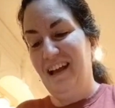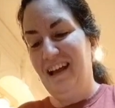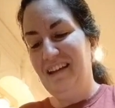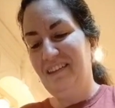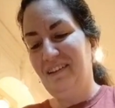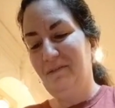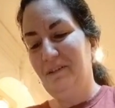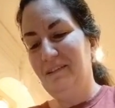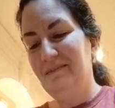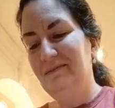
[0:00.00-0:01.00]
I thought,
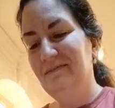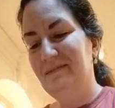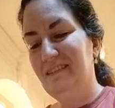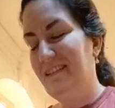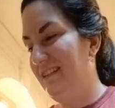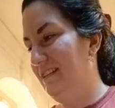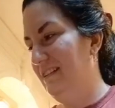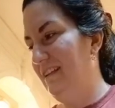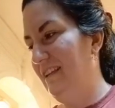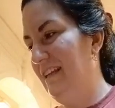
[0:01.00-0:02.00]
well,
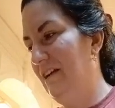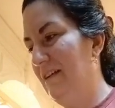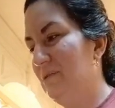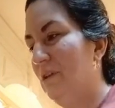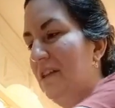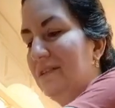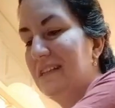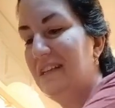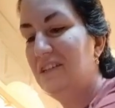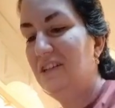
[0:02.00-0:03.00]
it's one of those
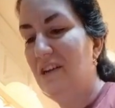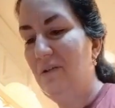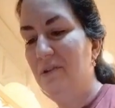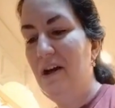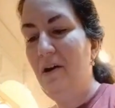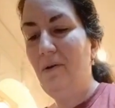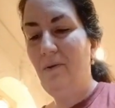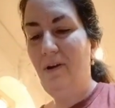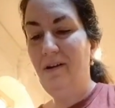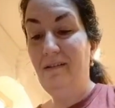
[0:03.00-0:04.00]
things you don't
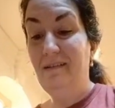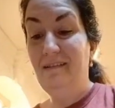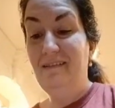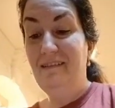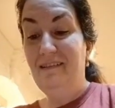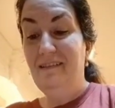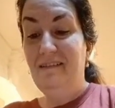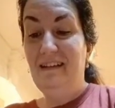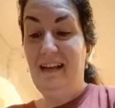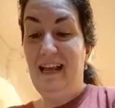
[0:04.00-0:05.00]
know
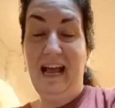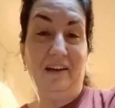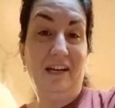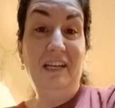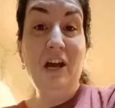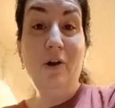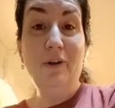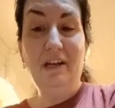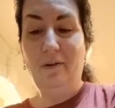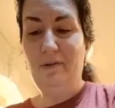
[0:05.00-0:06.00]
how know
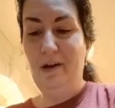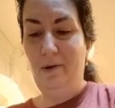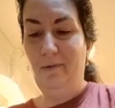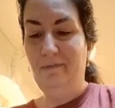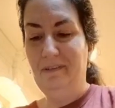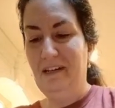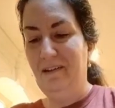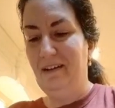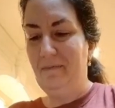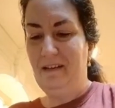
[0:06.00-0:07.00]
you don't know? You
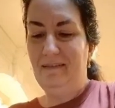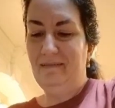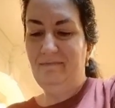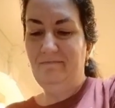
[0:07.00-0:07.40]
know, I mean,